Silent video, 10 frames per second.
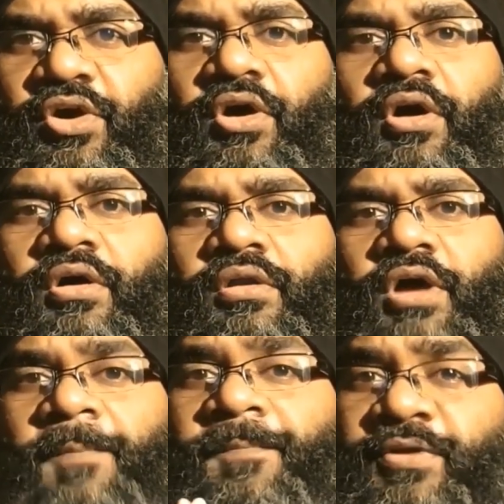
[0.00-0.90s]
or
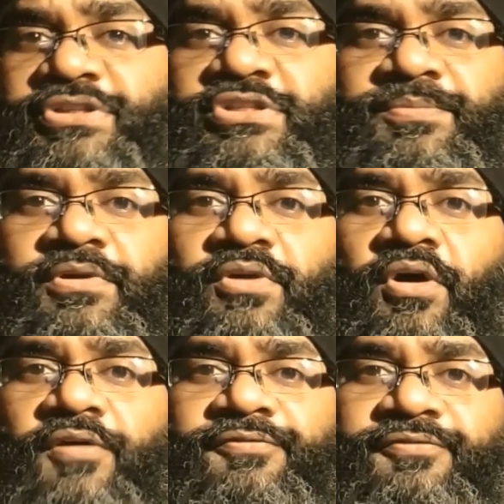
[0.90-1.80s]
a principal
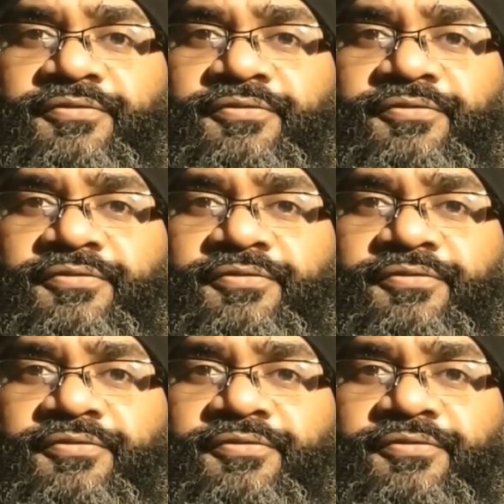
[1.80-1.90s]
of